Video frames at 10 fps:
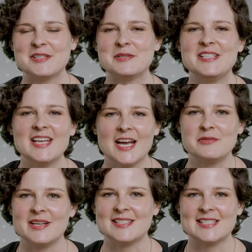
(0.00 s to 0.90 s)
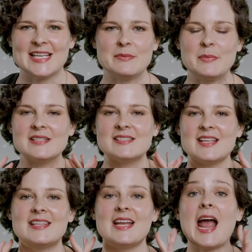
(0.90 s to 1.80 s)
So dehydrated skin means
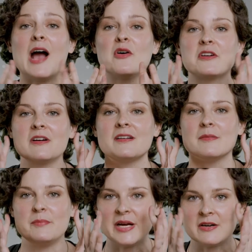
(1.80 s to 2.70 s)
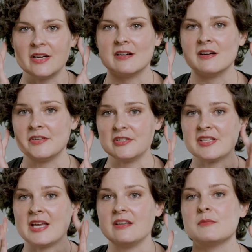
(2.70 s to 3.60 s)
that outer barrier of your
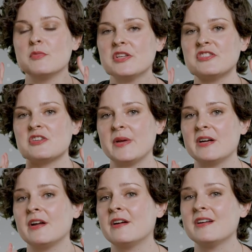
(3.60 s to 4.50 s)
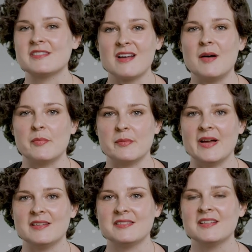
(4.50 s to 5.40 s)
skin, your moisture barrier, is
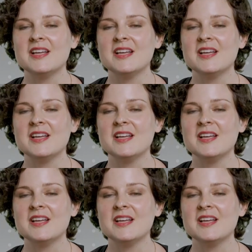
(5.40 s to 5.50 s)
compromised,